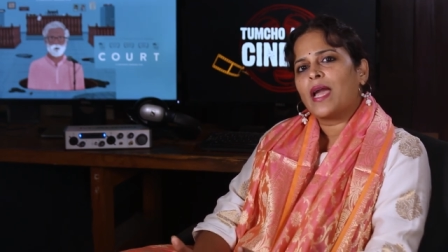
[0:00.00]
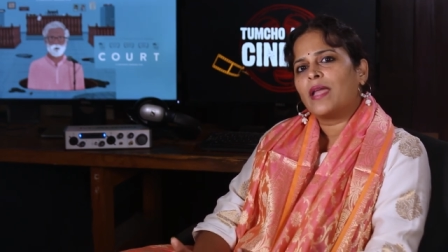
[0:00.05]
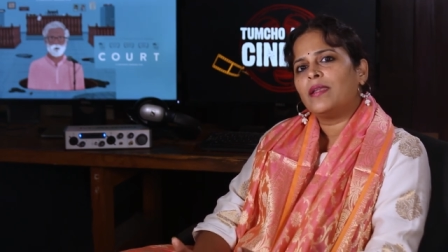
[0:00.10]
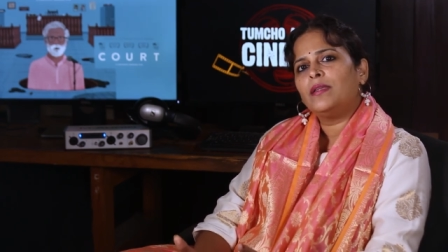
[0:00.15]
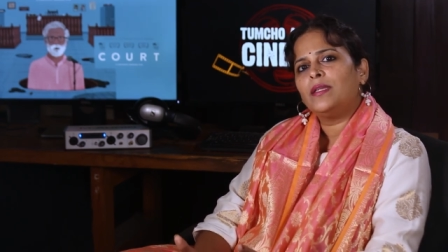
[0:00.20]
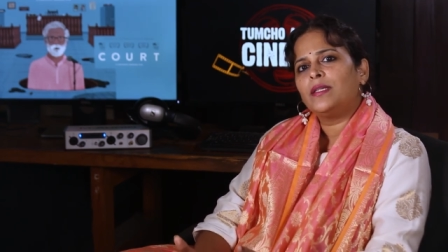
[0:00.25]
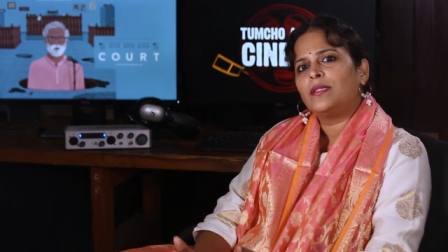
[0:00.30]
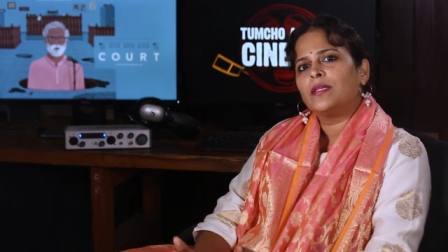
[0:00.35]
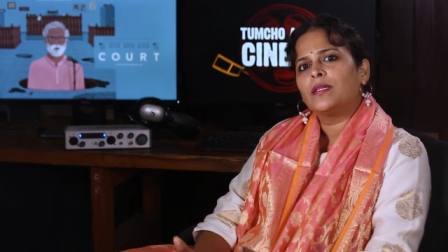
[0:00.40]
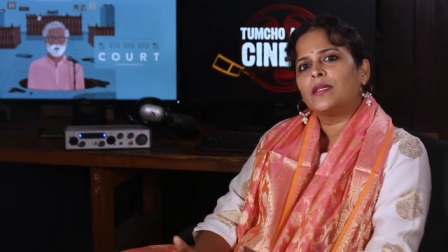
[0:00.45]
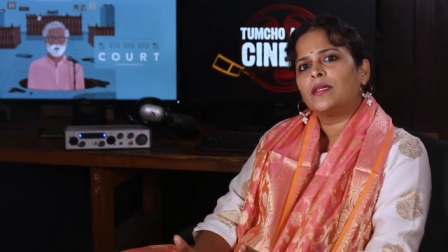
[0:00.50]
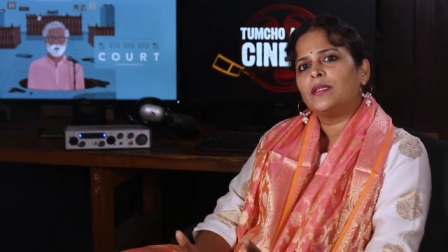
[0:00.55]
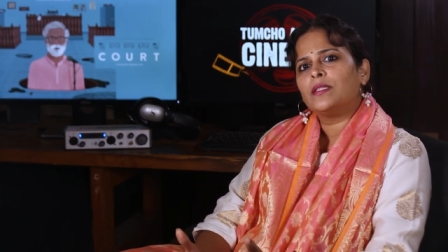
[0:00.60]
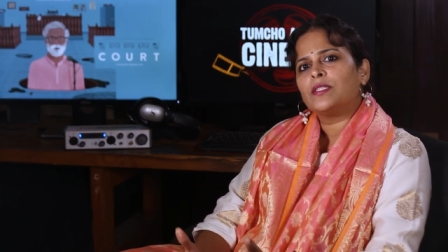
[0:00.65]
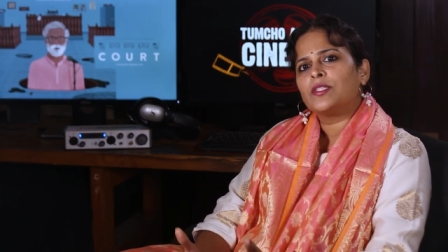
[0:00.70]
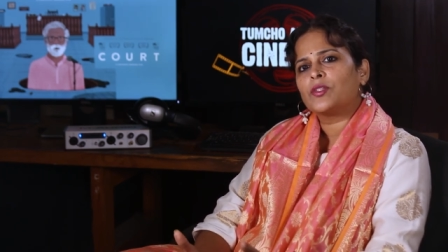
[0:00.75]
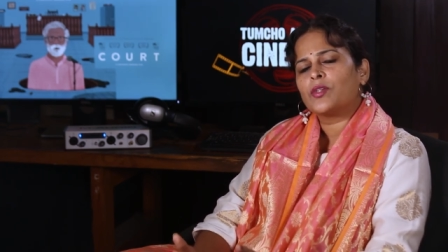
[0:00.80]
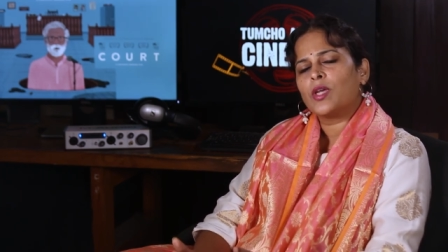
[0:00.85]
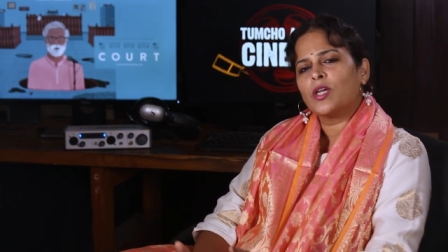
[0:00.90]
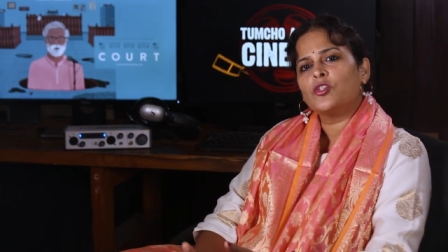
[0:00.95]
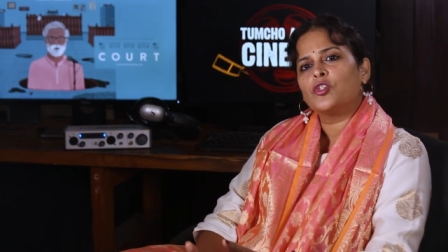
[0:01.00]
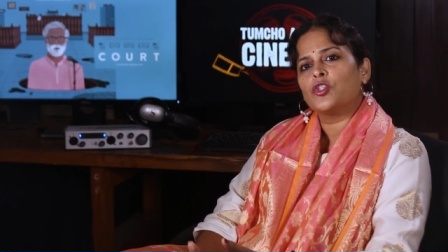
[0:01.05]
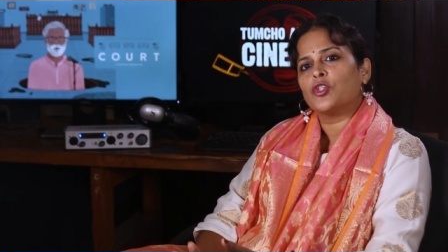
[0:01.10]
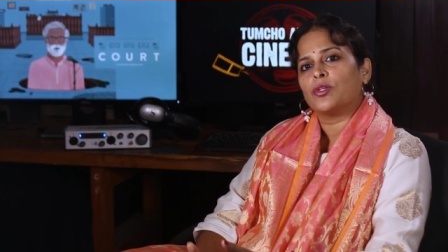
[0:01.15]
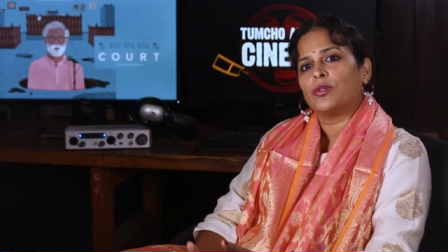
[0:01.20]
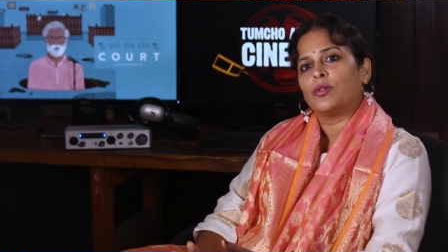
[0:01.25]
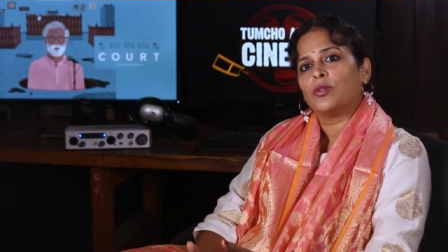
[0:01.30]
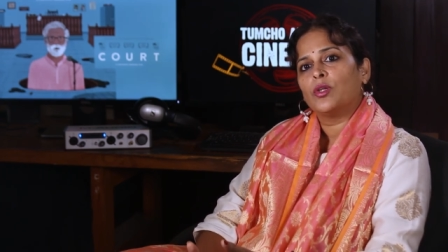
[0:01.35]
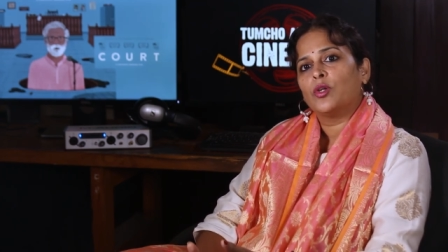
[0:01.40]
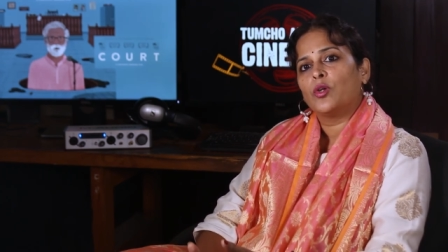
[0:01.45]
analytical
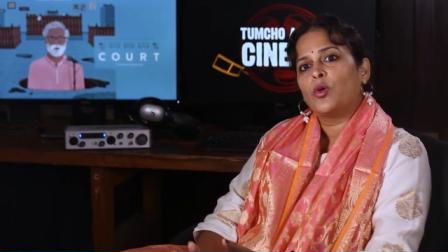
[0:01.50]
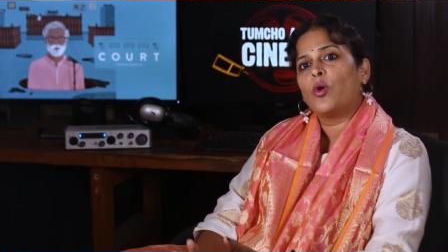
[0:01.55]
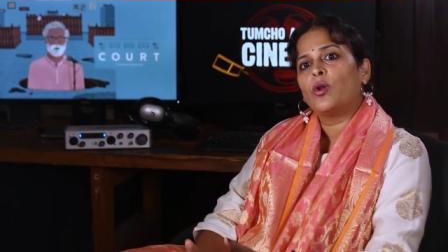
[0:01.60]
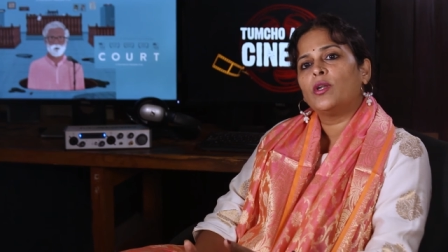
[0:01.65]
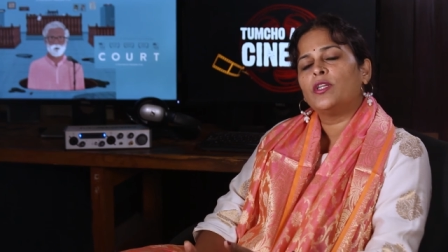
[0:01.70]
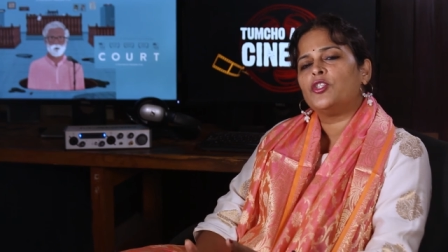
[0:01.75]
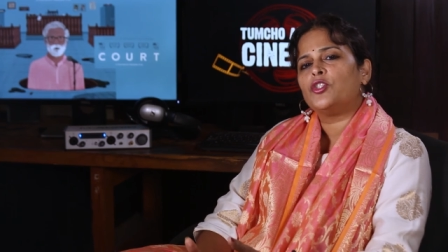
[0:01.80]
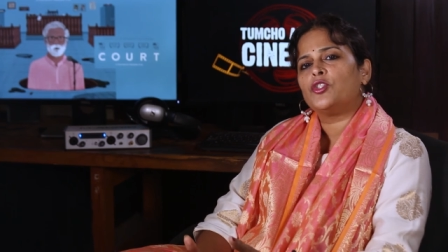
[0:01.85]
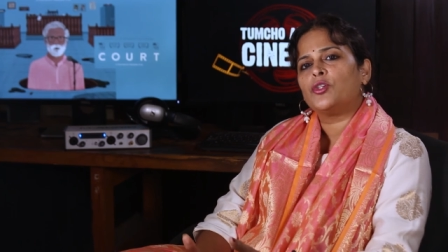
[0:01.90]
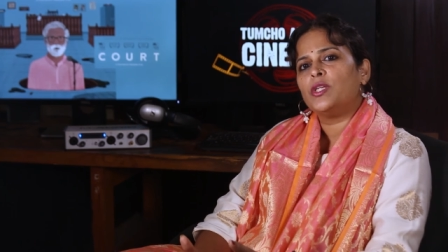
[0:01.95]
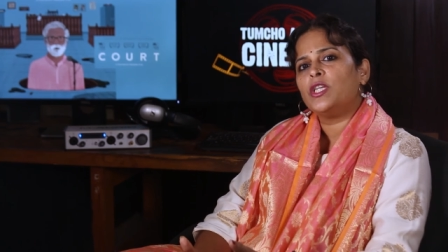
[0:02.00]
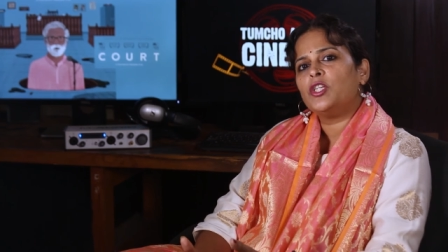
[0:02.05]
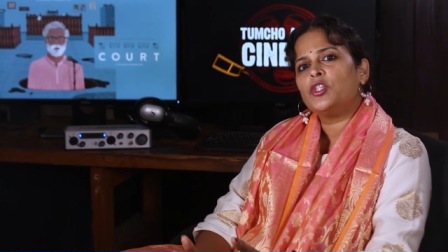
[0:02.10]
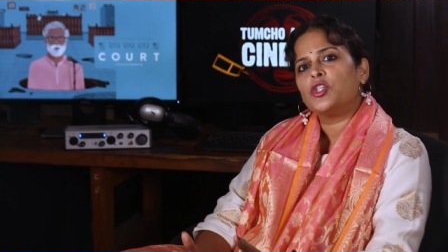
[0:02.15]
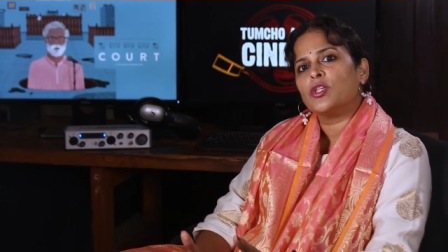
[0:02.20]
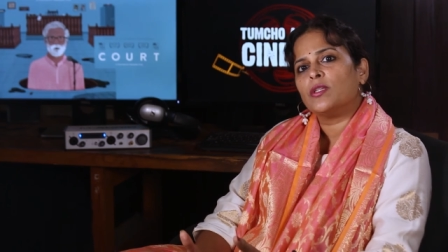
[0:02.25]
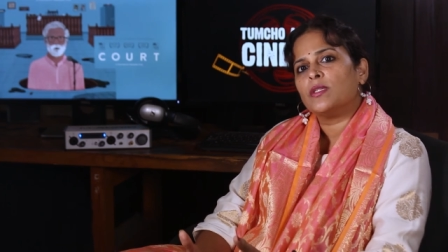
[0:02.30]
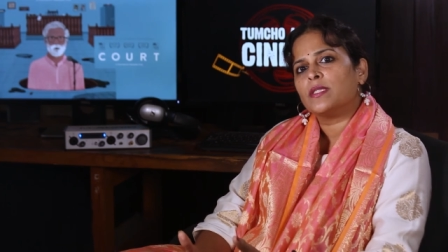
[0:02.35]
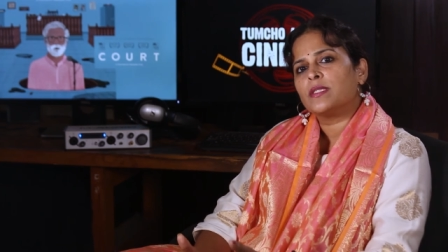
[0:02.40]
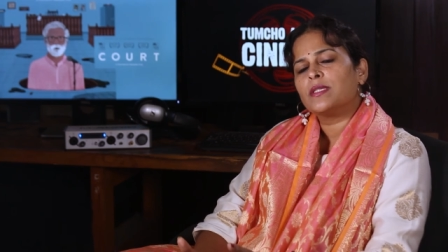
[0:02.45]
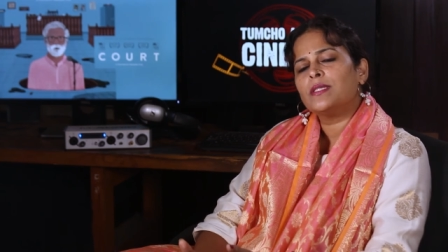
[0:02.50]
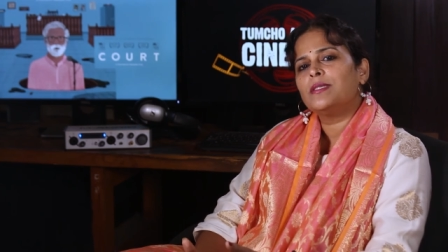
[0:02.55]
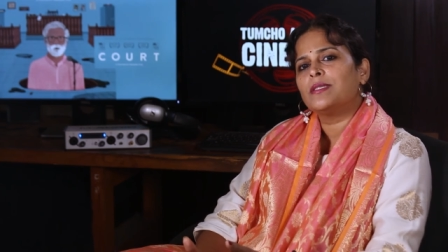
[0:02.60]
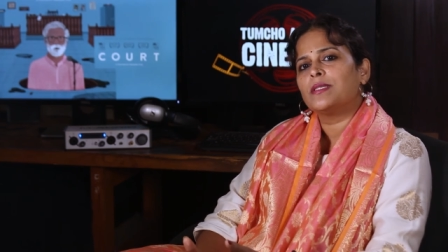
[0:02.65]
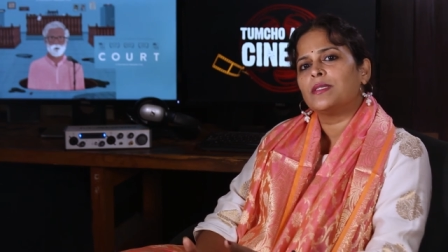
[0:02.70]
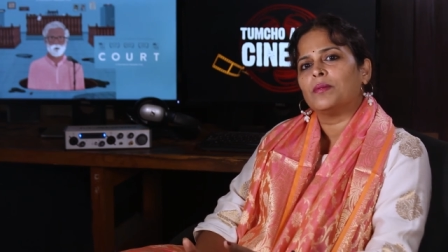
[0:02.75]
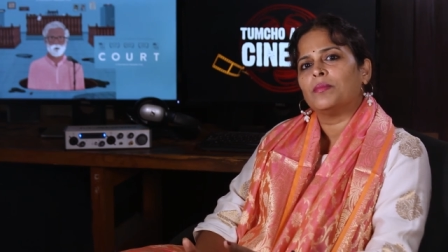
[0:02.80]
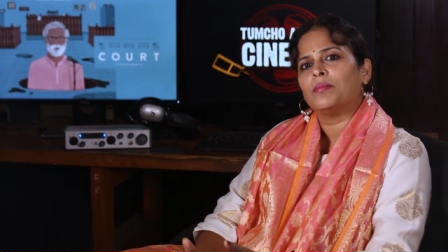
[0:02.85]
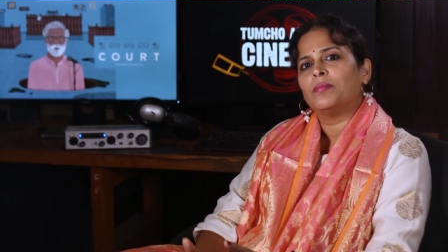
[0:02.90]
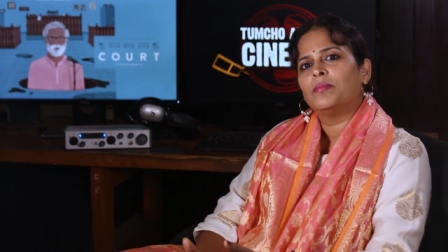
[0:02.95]
structure called the judicial
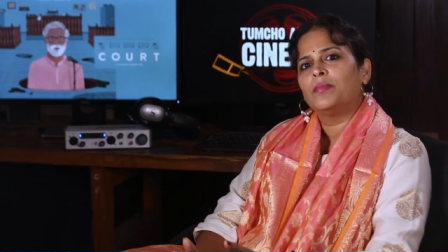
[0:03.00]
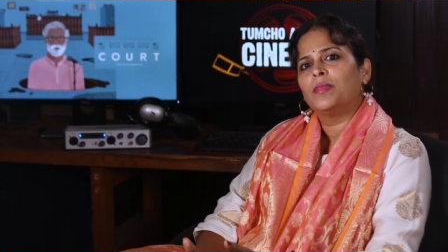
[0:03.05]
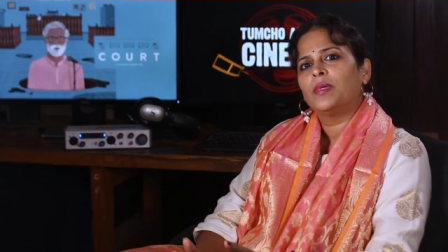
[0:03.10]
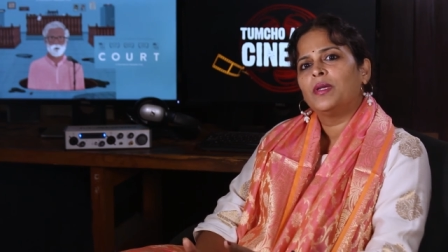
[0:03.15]
system,